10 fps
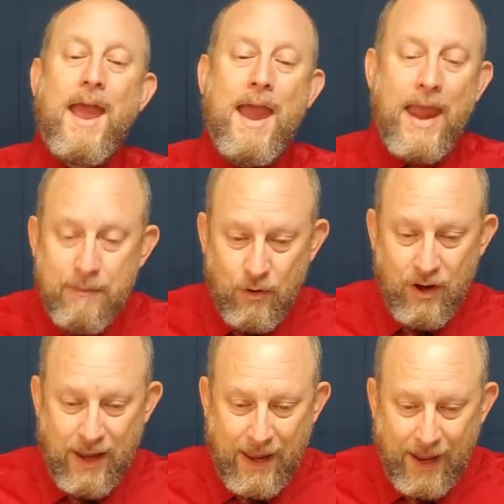
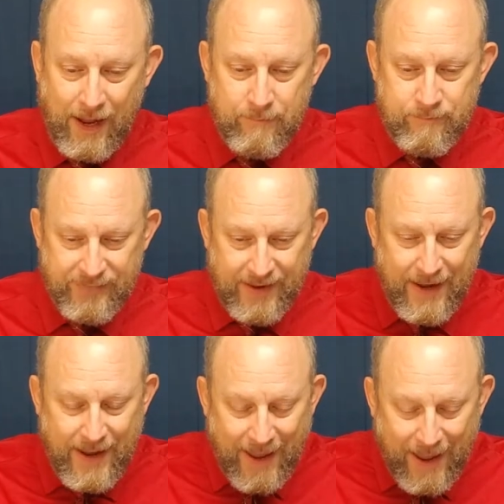Abraham,
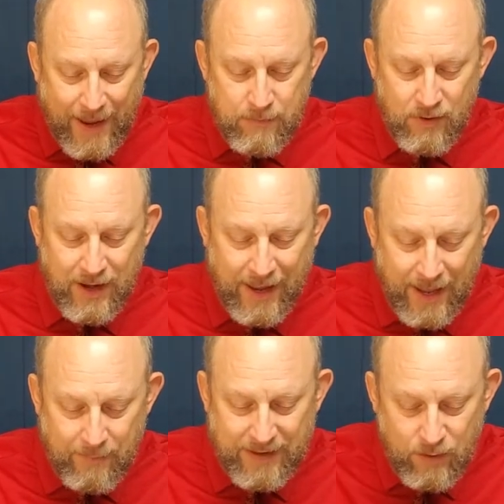
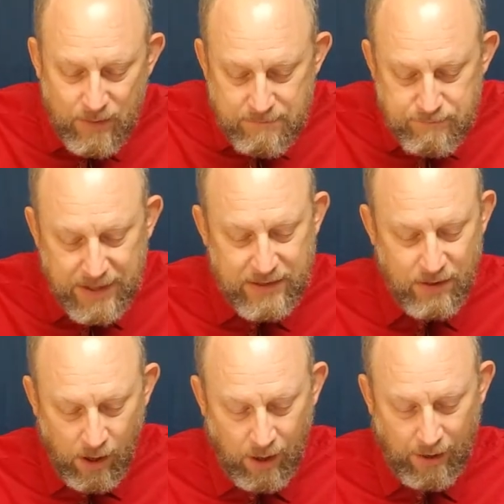Abraham, he went
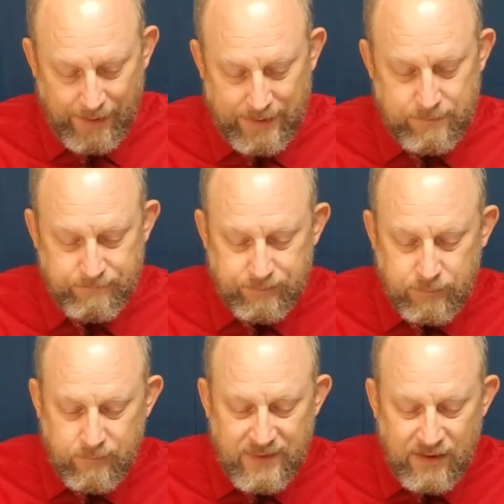beyond
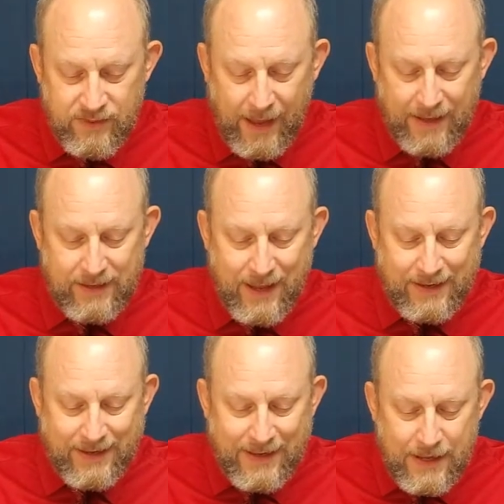that
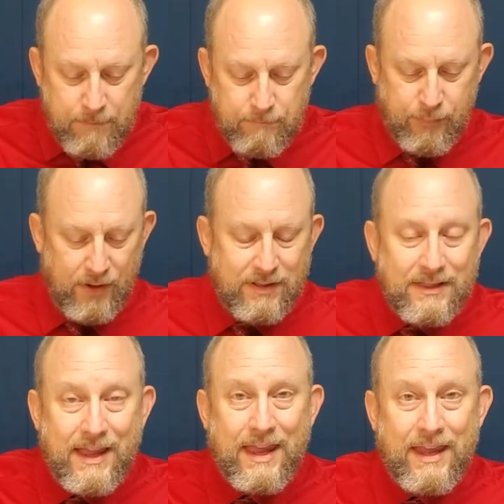and he
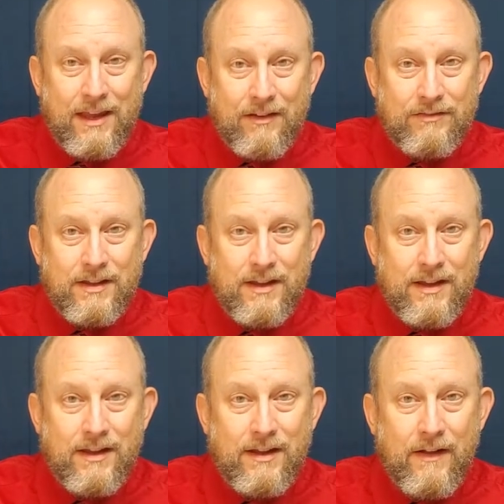believed.
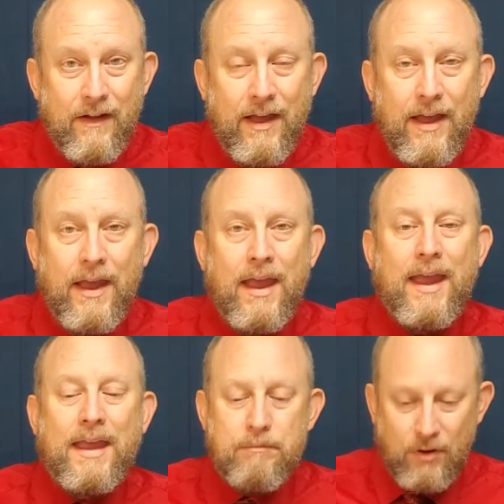
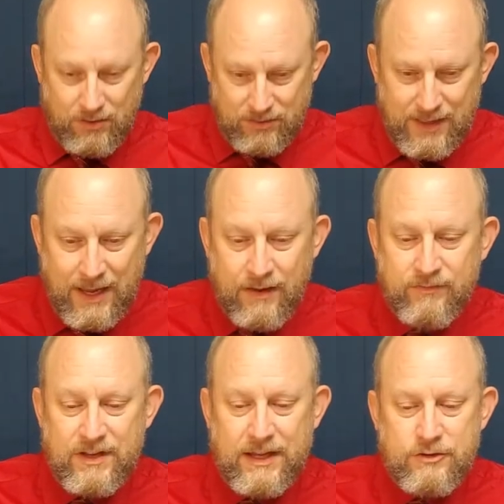He
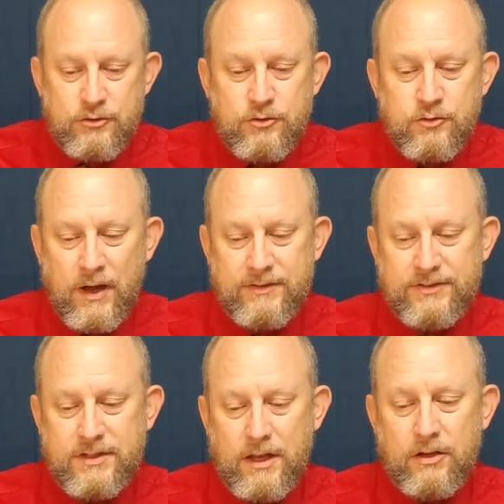believed, he
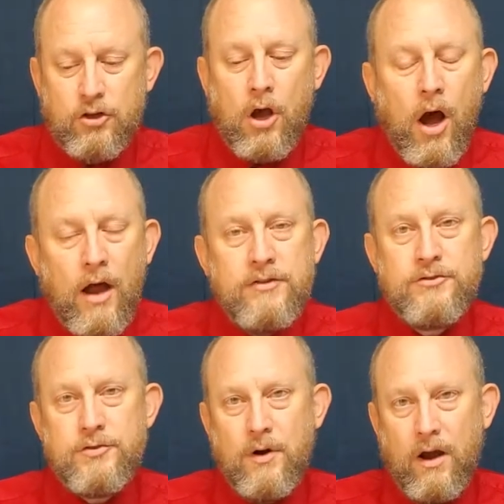trusted,
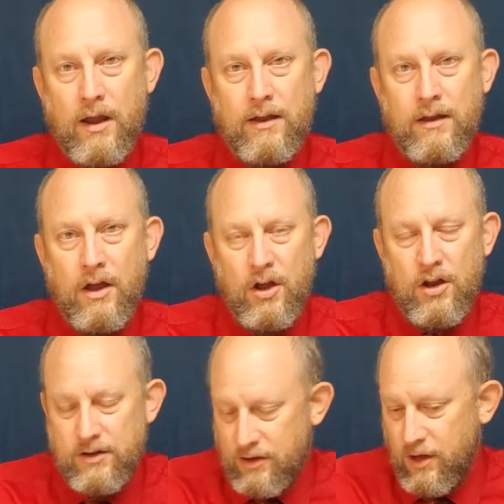contrary
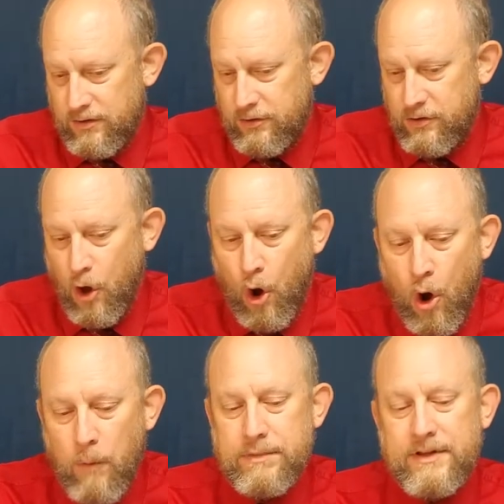the, to the
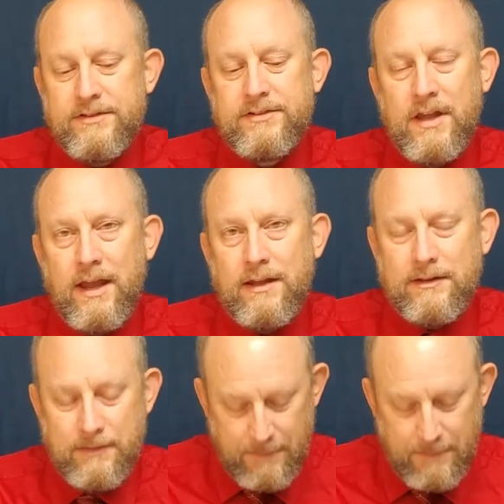hopeless state.